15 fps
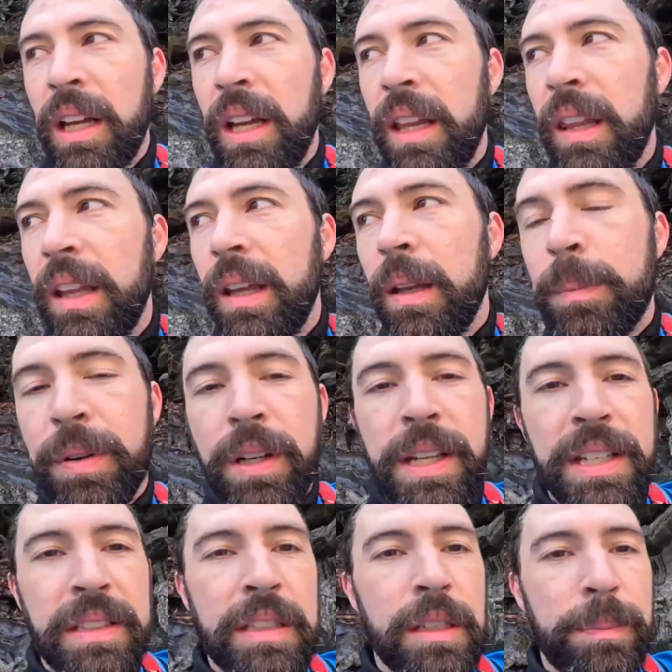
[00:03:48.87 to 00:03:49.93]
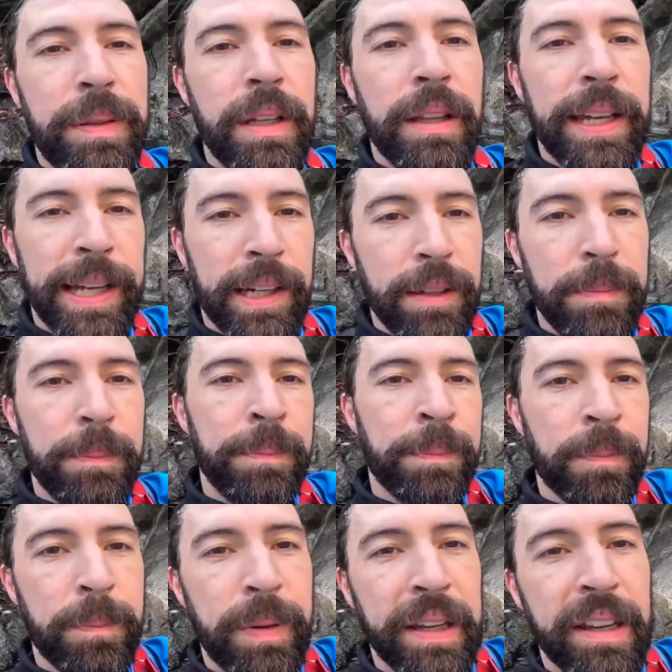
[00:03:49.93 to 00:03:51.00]
and then pretty easy to peel out
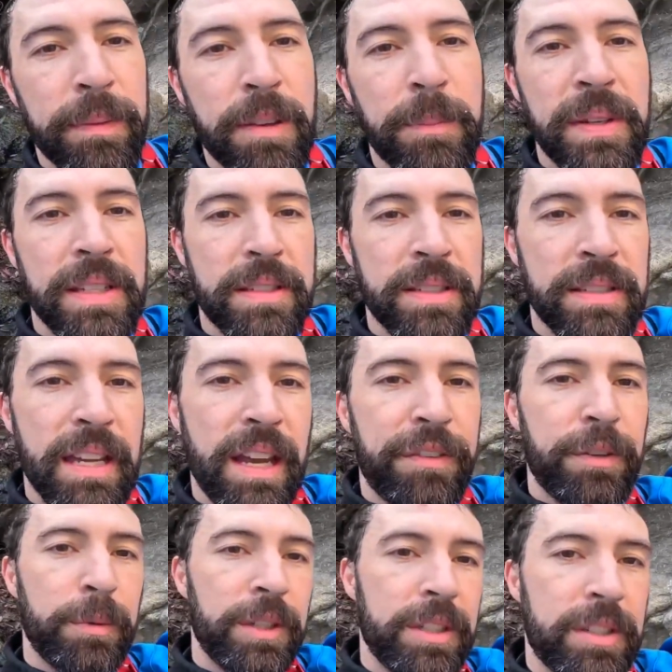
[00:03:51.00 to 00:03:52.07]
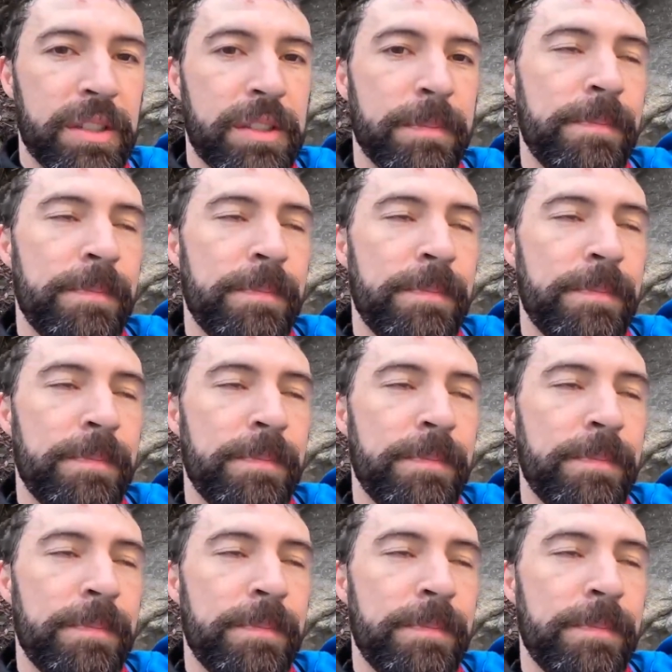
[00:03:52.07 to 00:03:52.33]
and pick up the pieces afterwards.